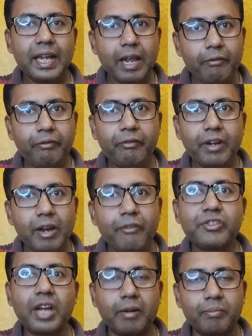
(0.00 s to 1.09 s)
F,
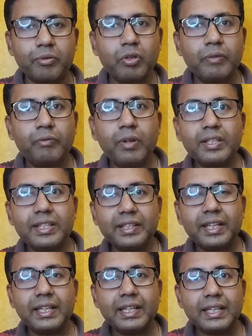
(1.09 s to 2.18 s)
F sharp. So if you are
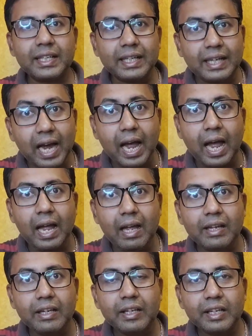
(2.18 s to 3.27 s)
singing Ga,
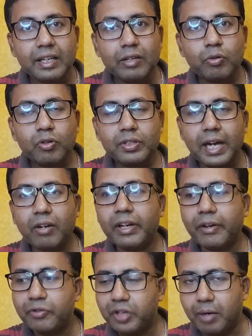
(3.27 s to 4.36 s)
it should stand
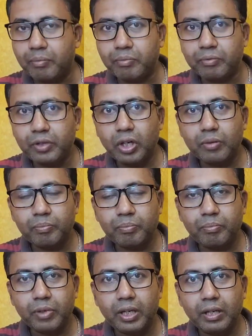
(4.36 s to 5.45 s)
on F sharp. Your
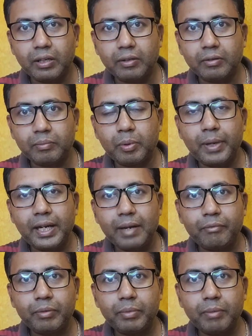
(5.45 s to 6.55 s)
mobile
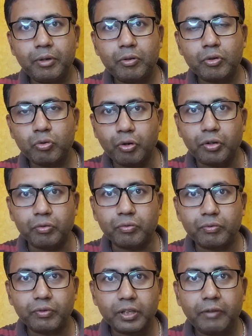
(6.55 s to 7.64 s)
app will be able to show you.
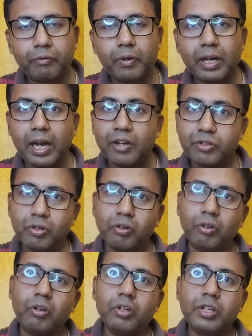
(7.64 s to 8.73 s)
If you are
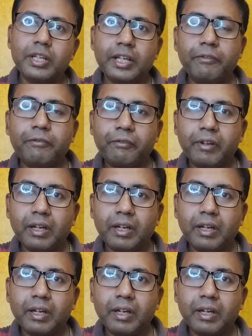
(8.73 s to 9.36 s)
unsure if